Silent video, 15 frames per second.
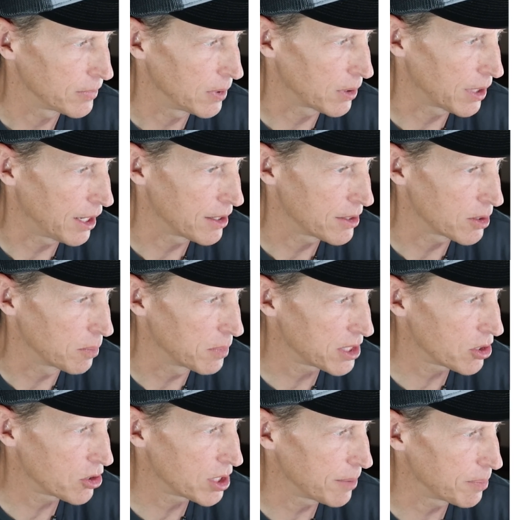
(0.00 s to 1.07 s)
Okay, so
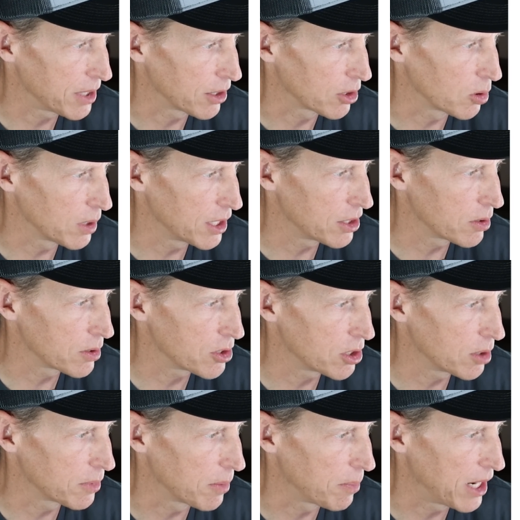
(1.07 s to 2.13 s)
Mr. Tipton agreed to
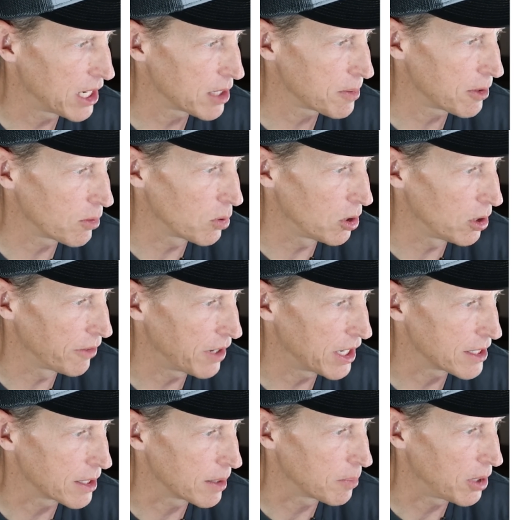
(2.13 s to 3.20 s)
assume the management role of
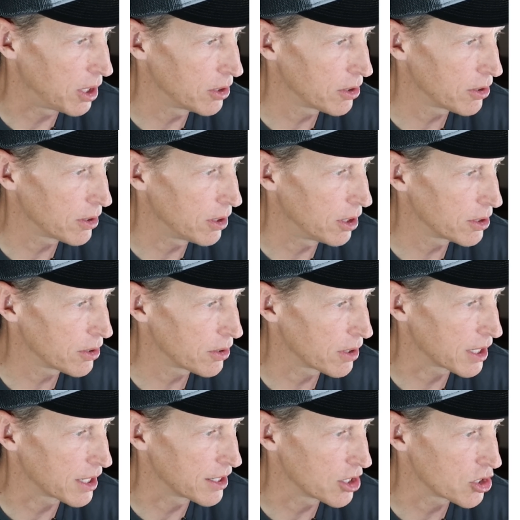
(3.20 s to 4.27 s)
ATIP under, under
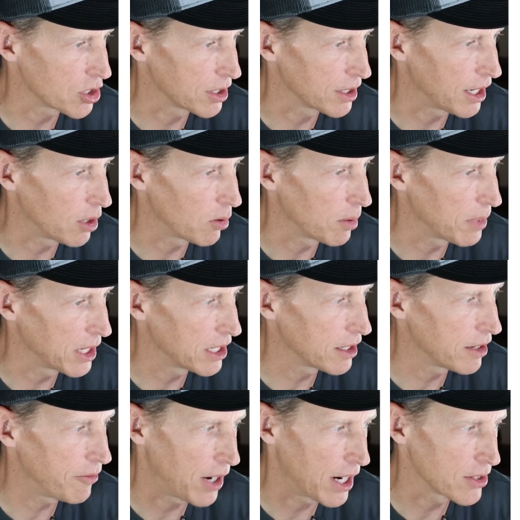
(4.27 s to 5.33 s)
the condition that I remain
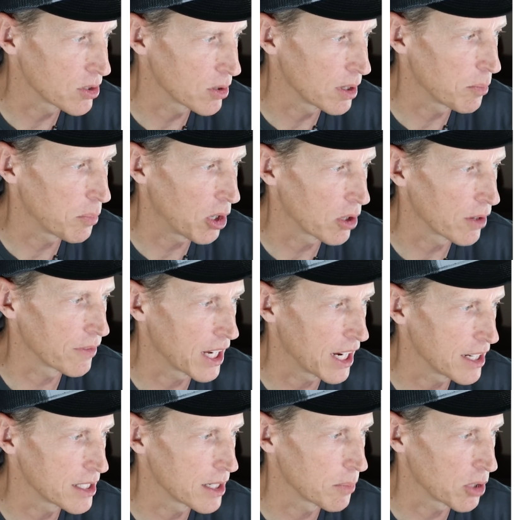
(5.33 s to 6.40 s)
an advisor and part of the
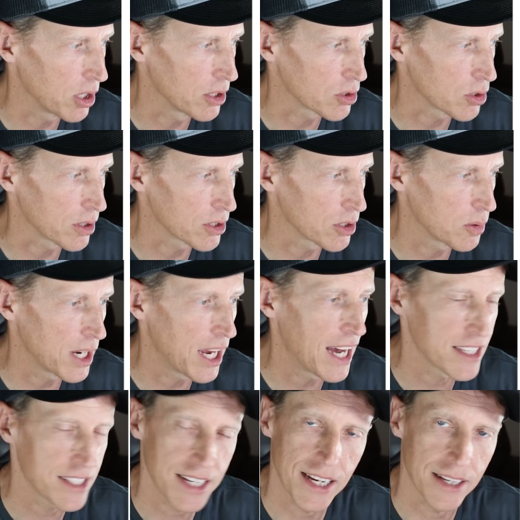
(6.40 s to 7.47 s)
ATIP construct. So he
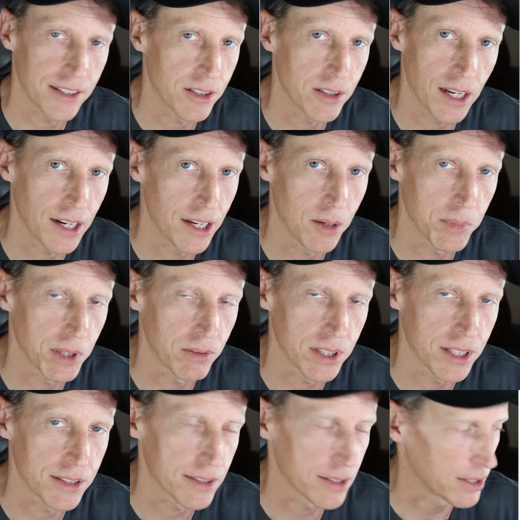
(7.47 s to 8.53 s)
asked, hey, you got to help me with
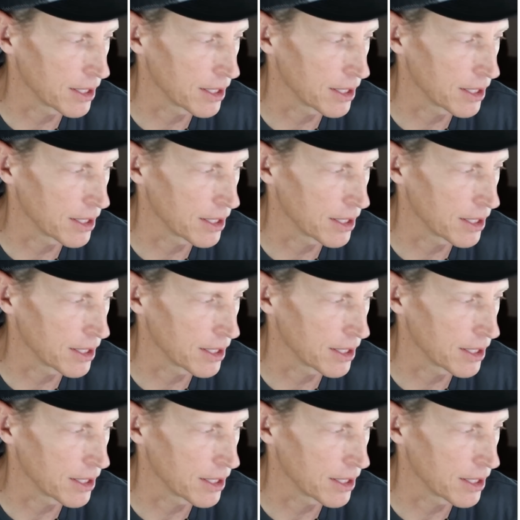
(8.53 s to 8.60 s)
this,